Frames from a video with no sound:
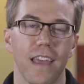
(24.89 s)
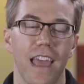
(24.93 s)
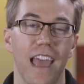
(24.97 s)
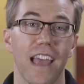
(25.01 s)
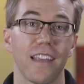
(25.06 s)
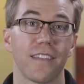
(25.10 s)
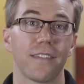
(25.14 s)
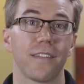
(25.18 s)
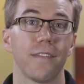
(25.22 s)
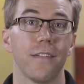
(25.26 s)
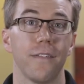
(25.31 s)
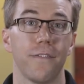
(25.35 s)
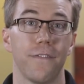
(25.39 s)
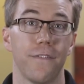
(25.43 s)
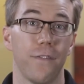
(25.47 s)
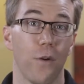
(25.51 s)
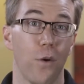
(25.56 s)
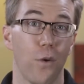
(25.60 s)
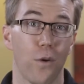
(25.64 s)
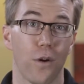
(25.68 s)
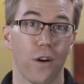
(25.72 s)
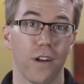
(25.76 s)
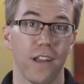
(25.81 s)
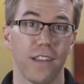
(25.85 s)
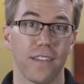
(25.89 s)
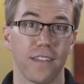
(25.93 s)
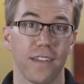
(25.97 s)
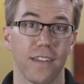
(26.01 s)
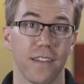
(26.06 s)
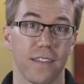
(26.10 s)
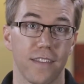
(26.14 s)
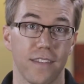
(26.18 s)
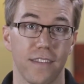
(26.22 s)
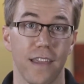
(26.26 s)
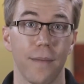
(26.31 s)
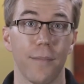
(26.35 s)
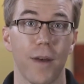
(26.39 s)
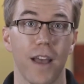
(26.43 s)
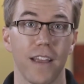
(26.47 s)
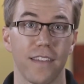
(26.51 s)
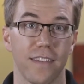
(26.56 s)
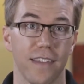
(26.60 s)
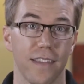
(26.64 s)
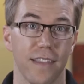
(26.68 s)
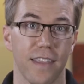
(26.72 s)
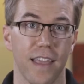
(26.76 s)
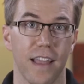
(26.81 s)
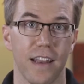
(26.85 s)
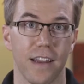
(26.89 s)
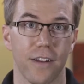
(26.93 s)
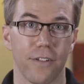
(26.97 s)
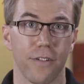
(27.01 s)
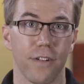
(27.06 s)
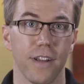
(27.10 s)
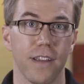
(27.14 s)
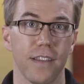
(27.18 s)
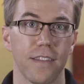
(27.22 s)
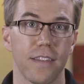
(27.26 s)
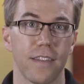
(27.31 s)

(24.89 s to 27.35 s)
S4 is a semi-synthetic